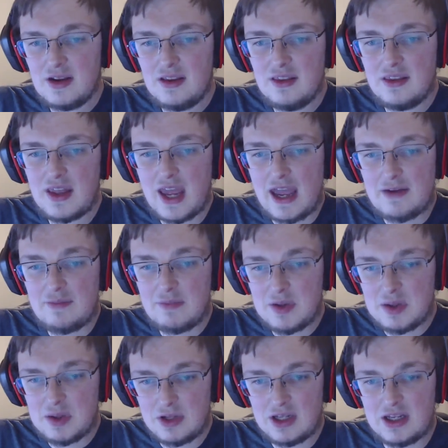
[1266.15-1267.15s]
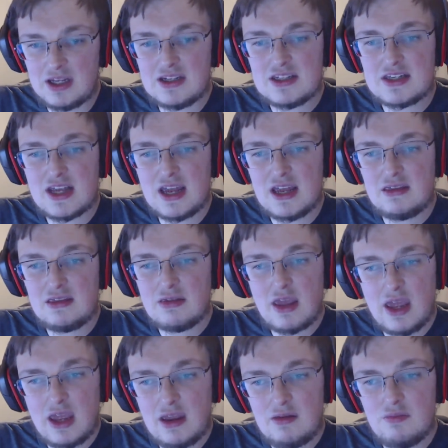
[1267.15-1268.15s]
they have been released, and
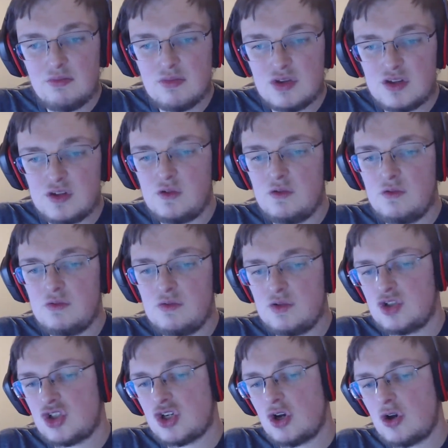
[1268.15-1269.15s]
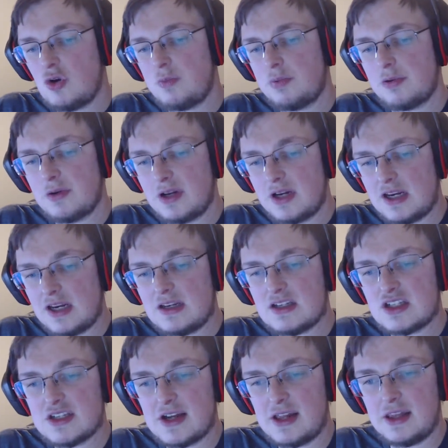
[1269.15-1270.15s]
they do show pretty
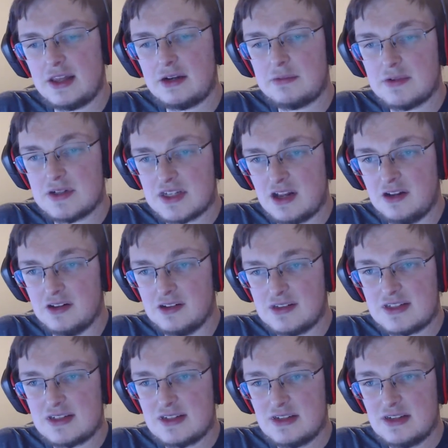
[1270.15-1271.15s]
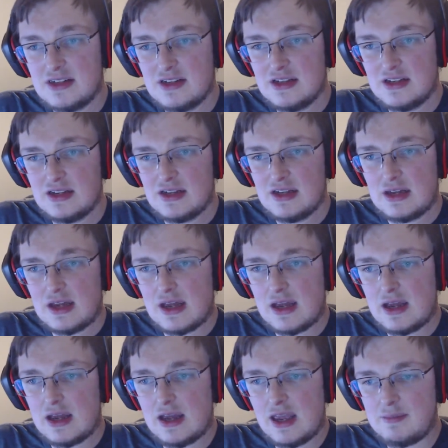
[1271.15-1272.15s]
solid results.
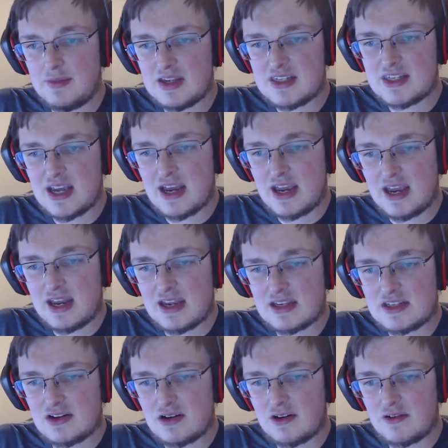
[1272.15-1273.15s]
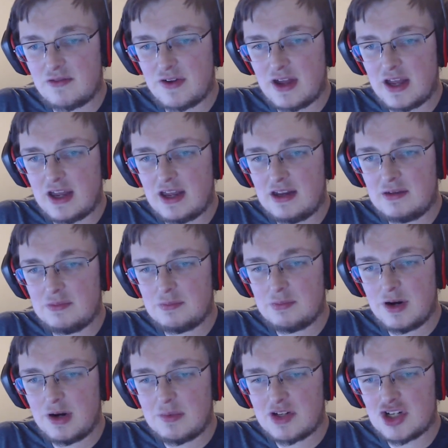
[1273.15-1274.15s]
Uh, M S I has certified
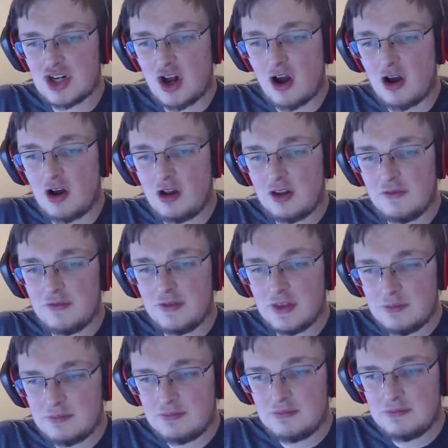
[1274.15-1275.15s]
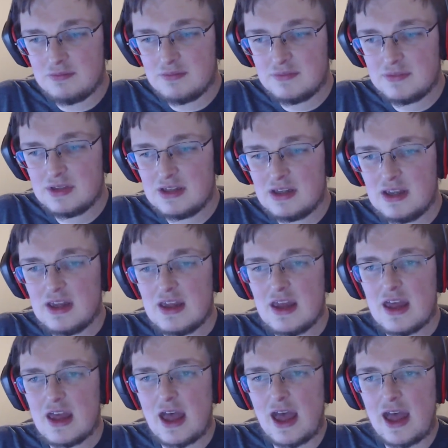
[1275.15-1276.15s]
pretty much all of them
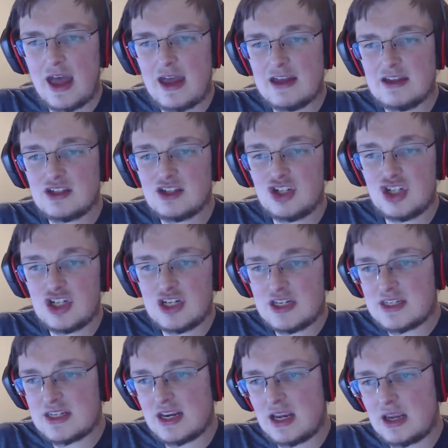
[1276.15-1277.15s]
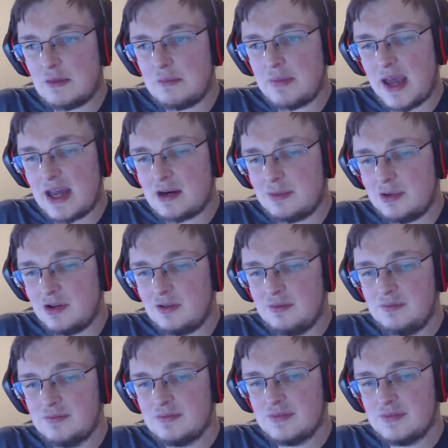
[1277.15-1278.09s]
as G-Sync compatible.